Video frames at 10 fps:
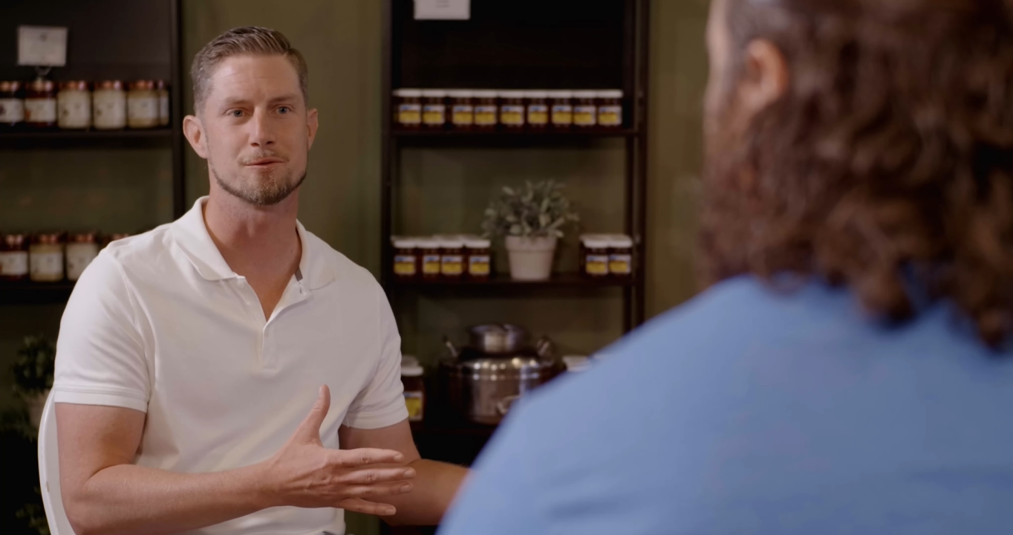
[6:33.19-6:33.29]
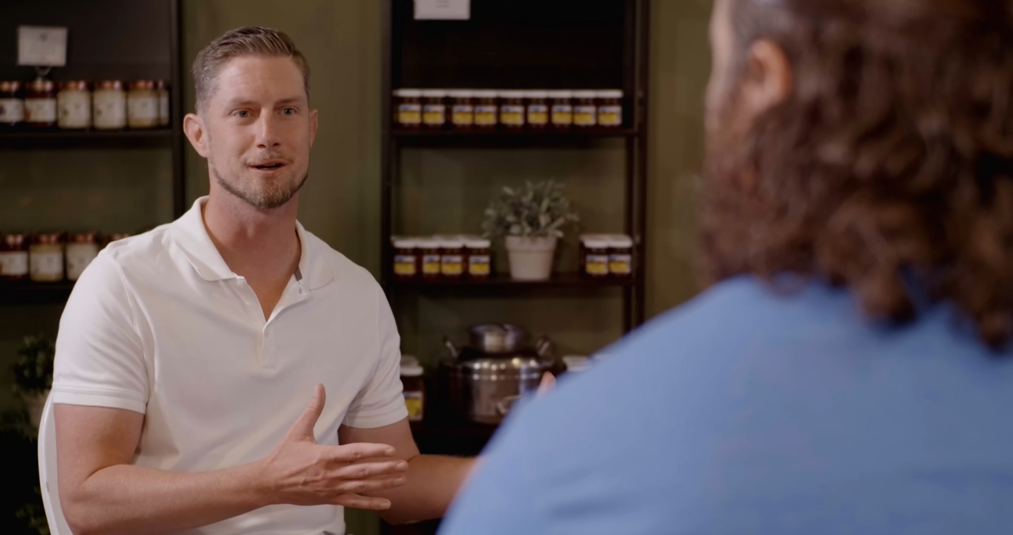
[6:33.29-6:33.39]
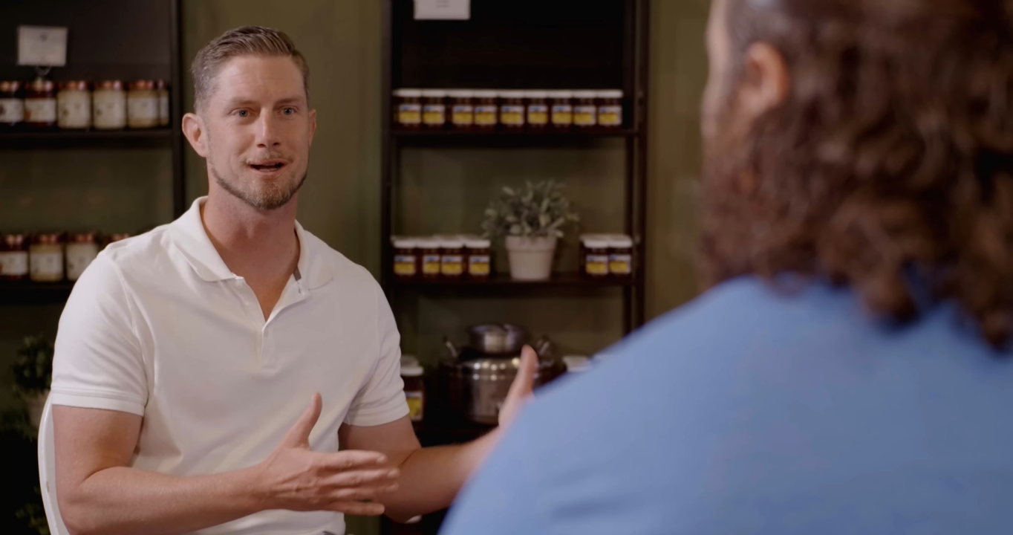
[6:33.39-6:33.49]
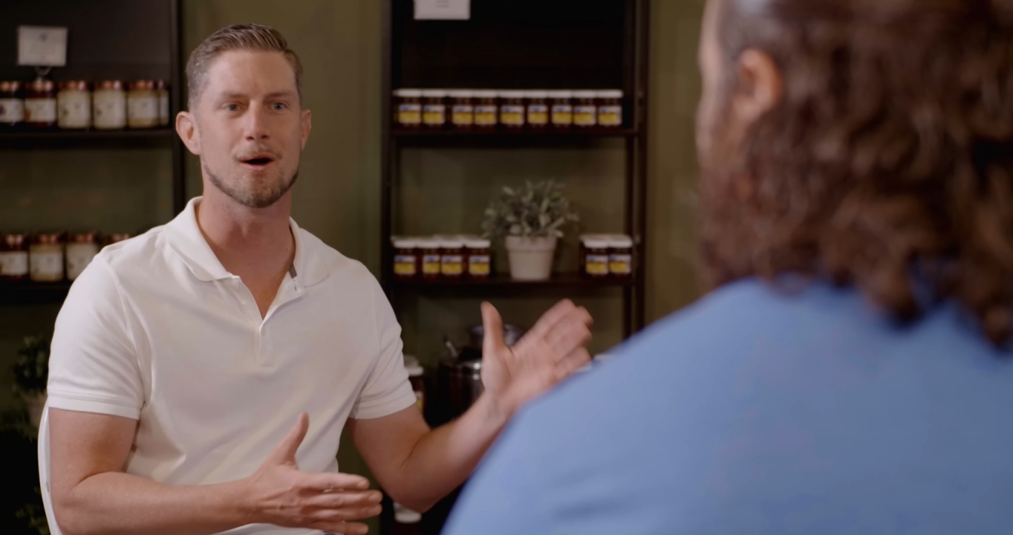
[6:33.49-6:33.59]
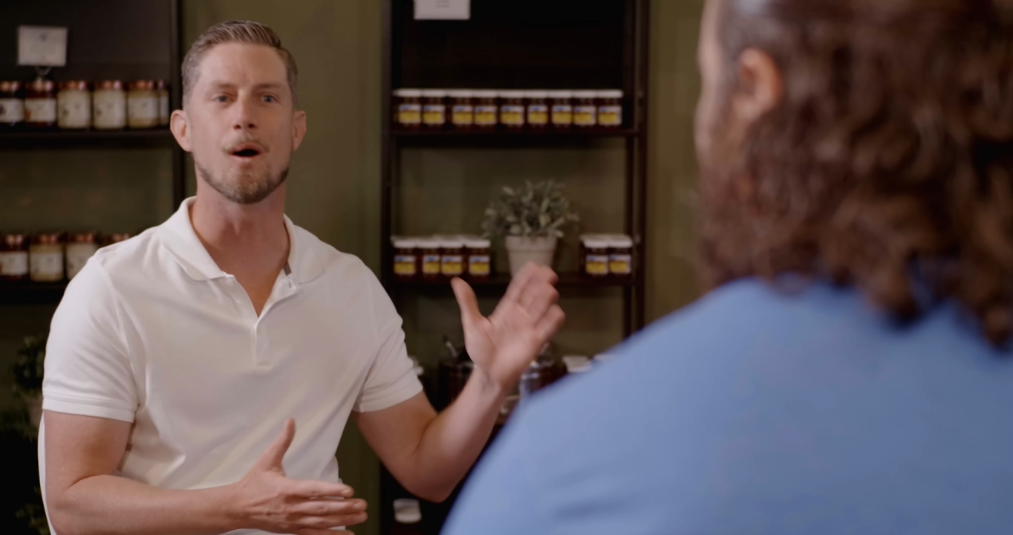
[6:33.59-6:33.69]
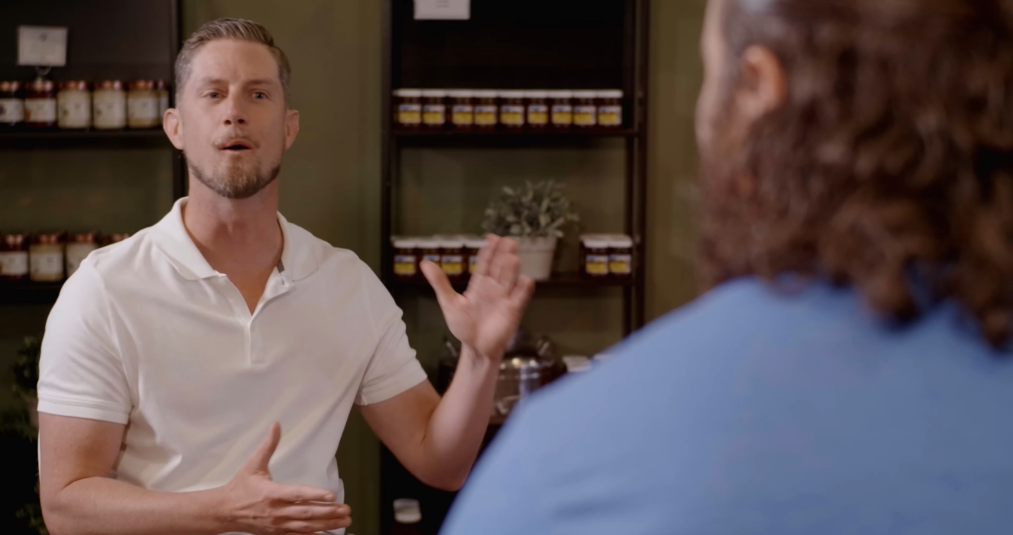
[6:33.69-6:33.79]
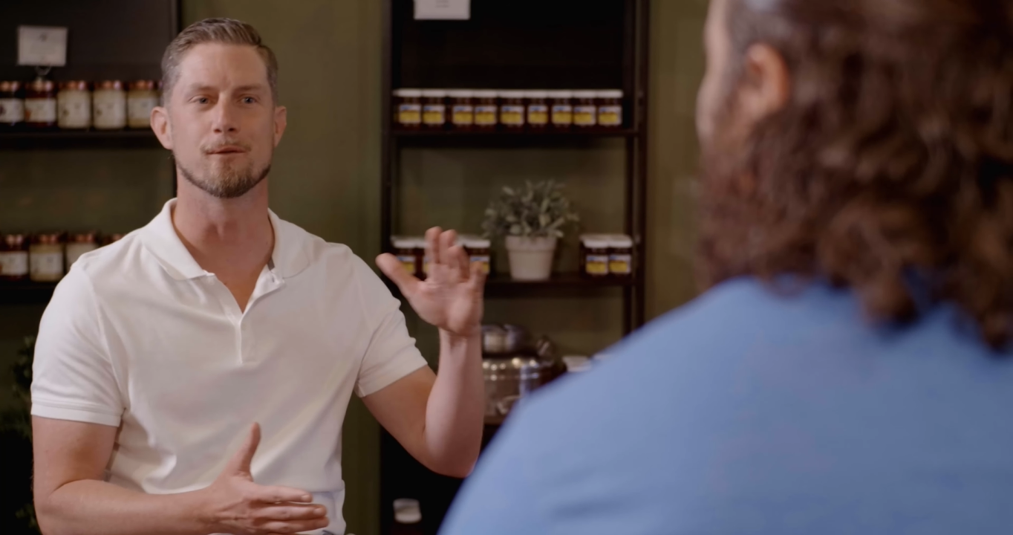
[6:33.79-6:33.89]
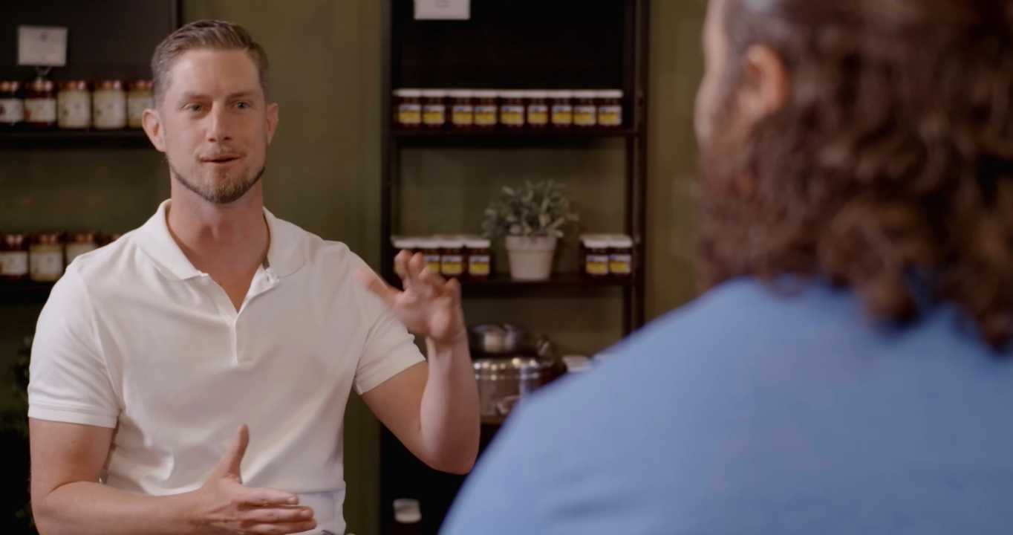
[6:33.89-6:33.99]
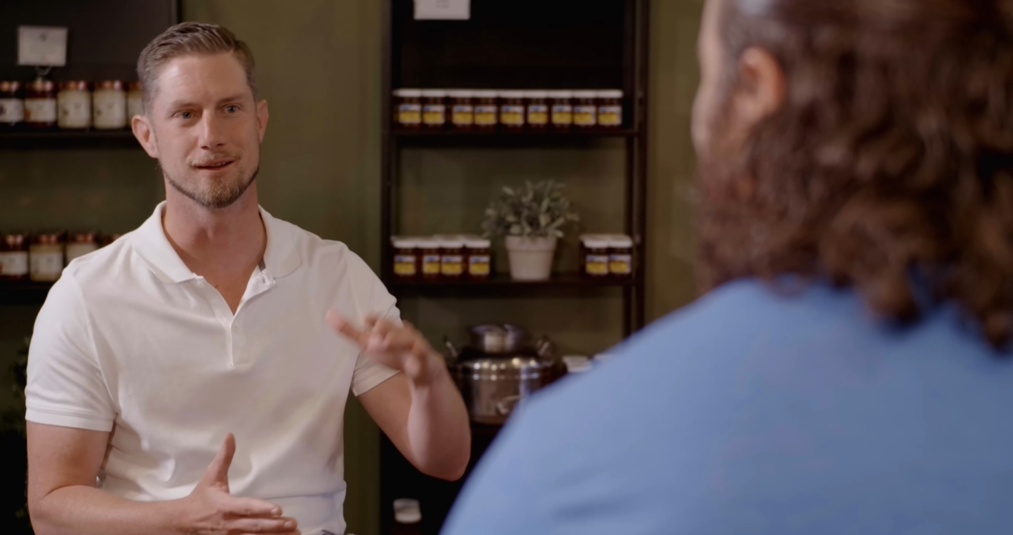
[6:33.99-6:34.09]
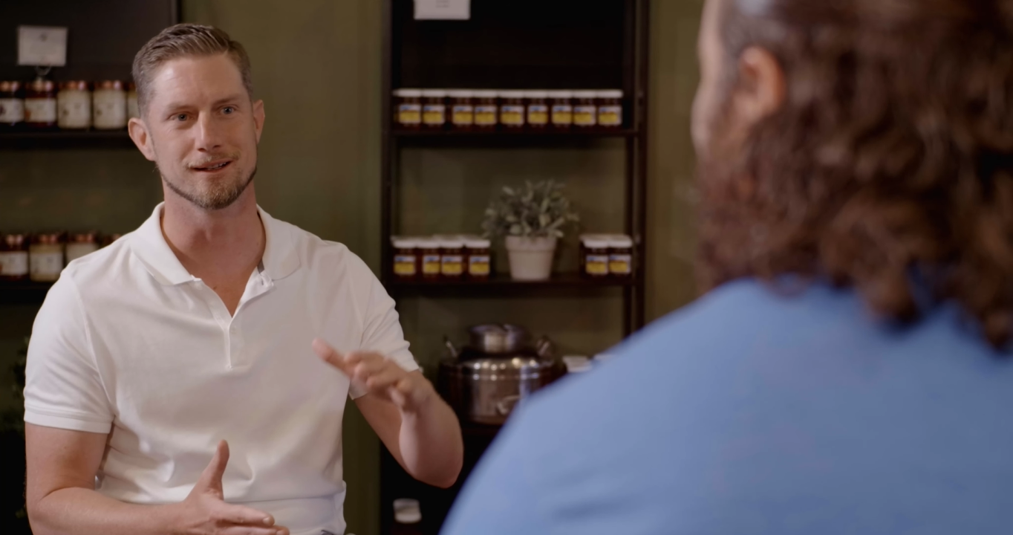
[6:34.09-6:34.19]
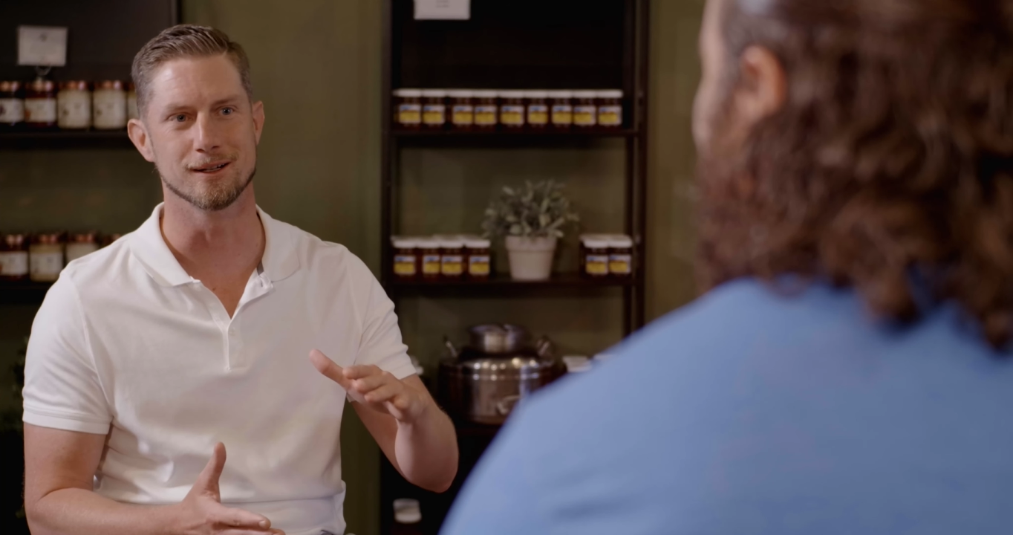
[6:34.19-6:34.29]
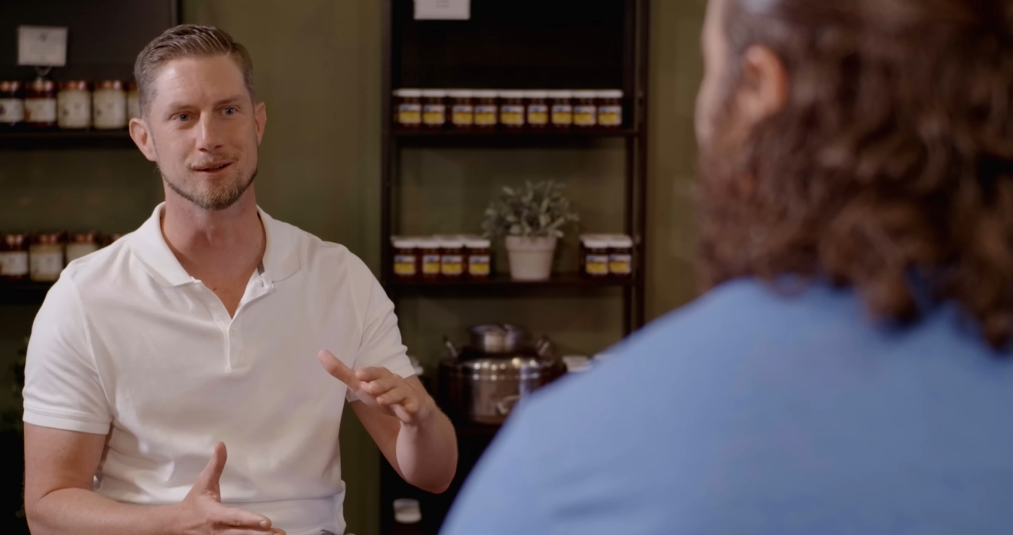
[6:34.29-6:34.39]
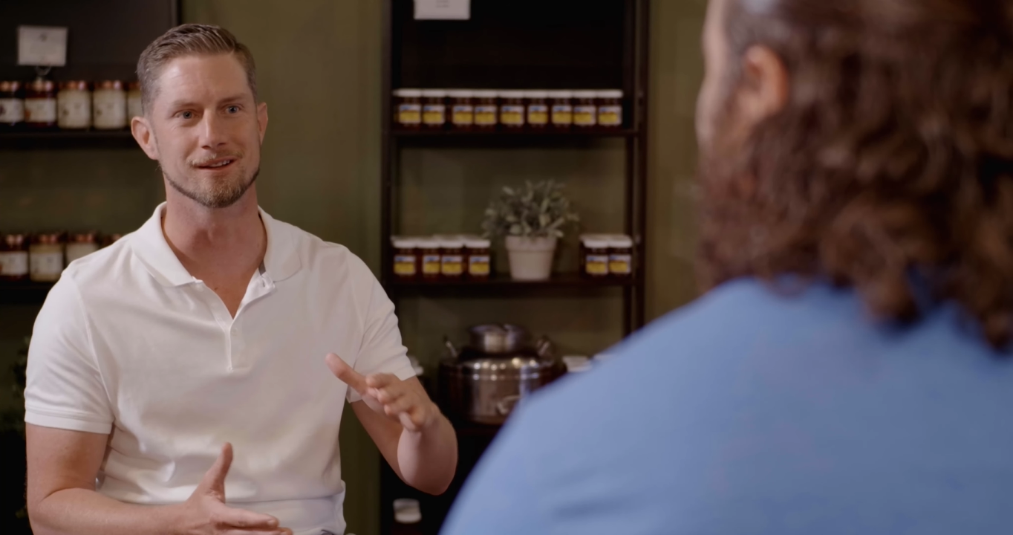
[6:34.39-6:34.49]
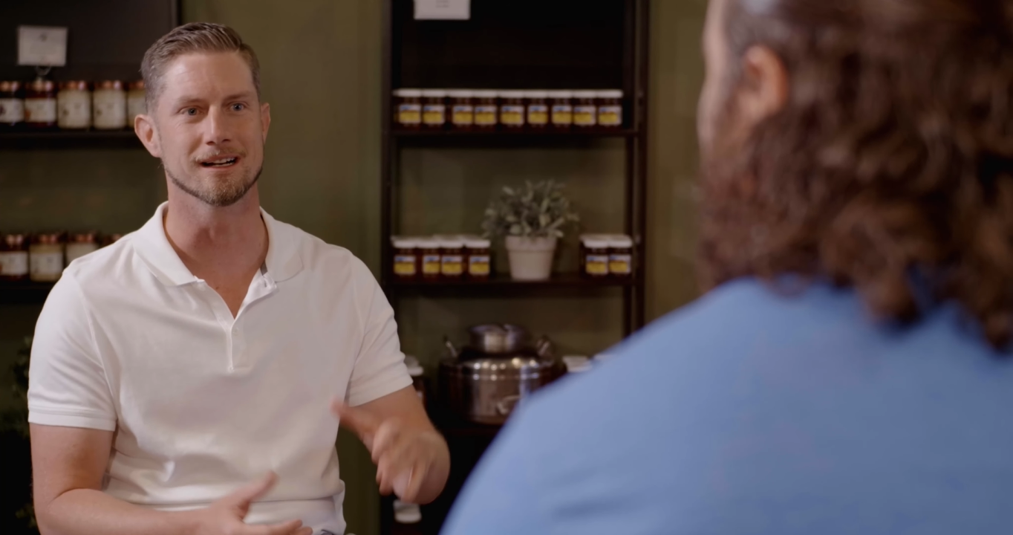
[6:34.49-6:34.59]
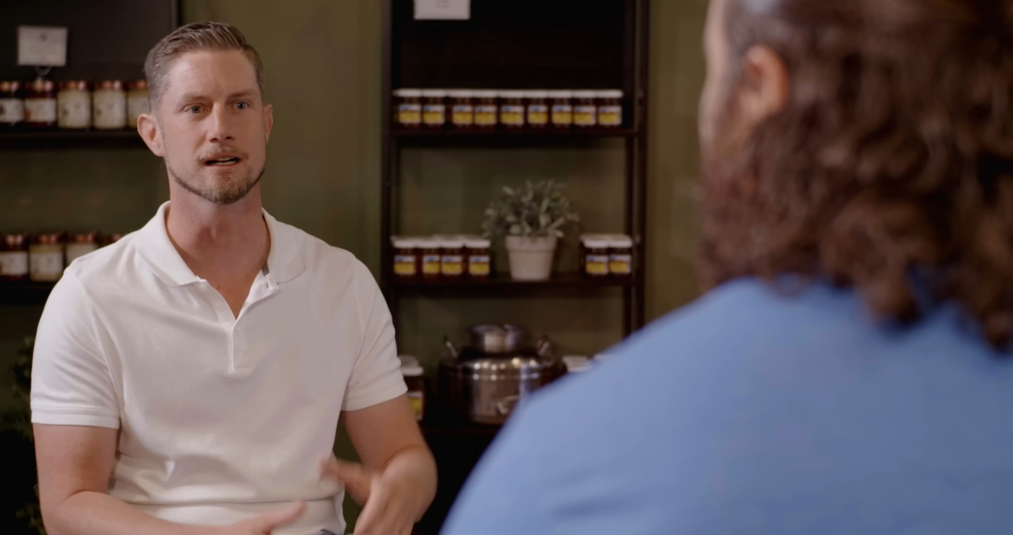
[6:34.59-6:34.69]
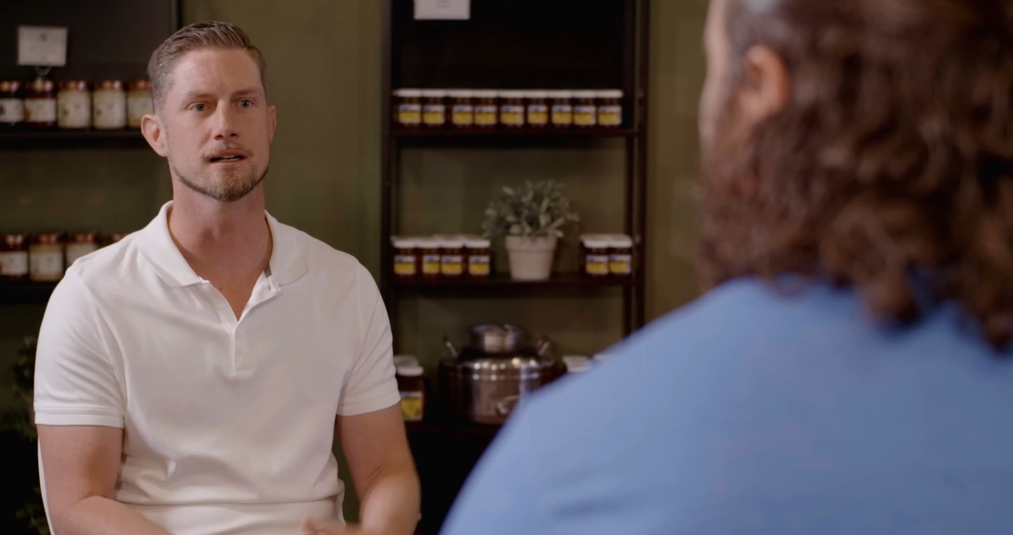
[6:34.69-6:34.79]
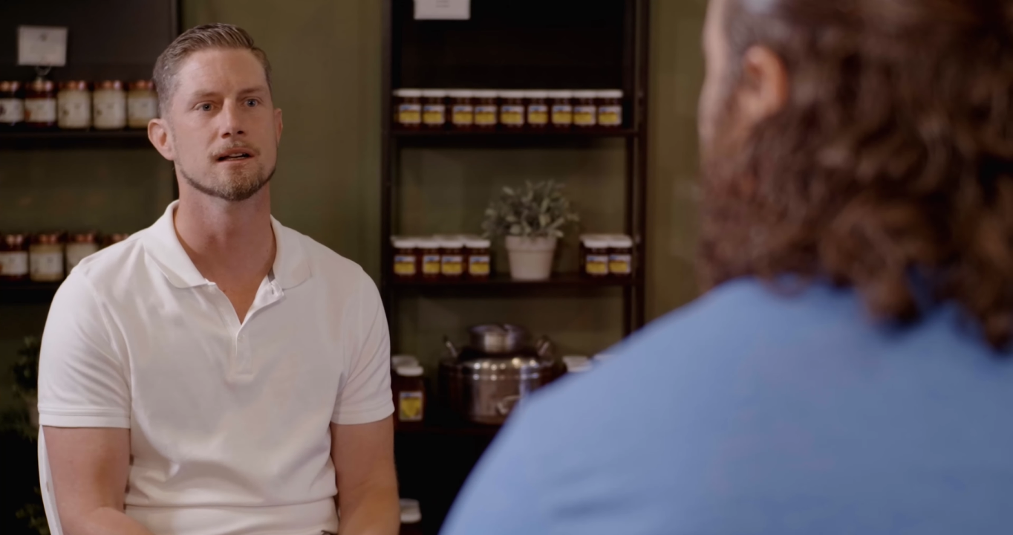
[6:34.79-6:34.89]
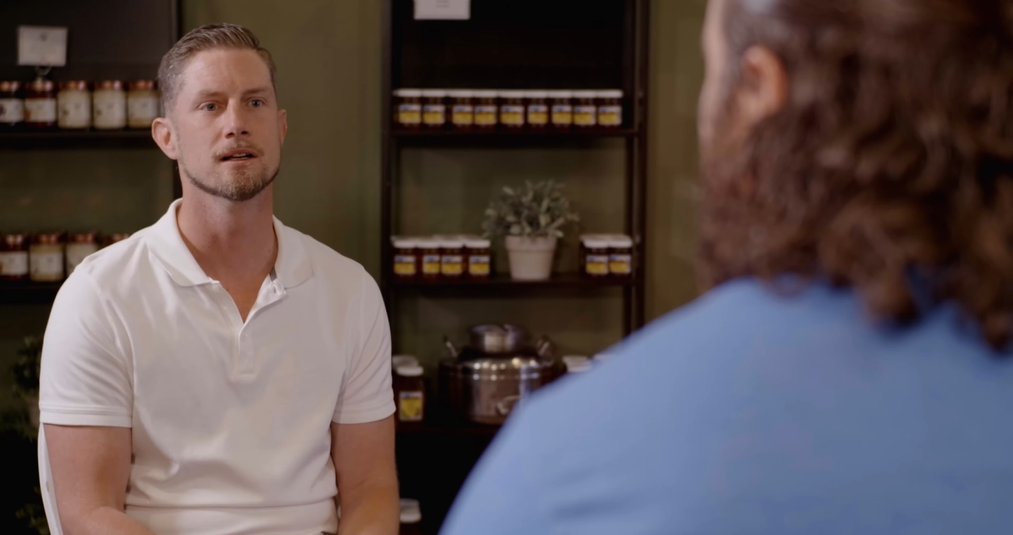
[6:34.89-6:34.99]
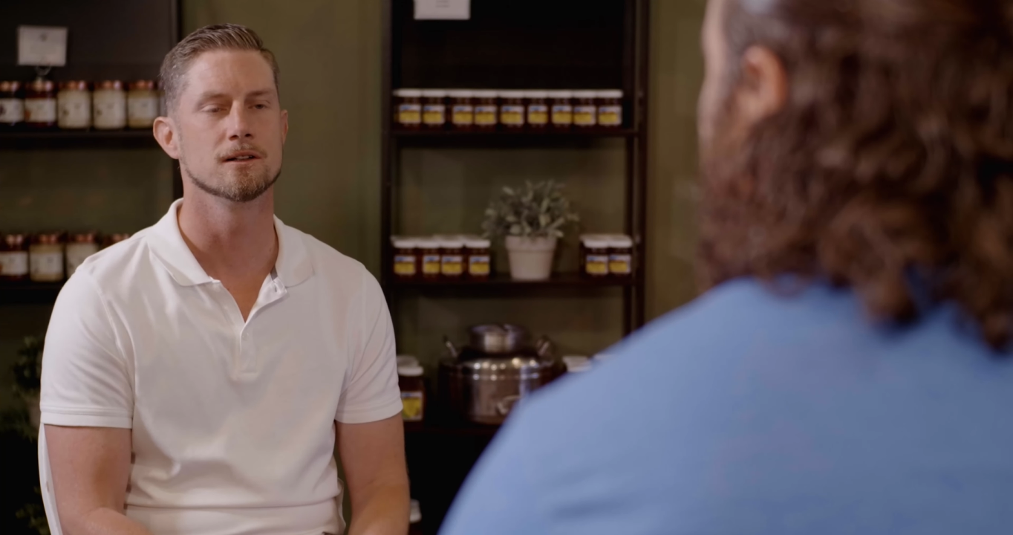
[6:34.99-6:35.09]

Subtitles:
We're kind of over the hill there.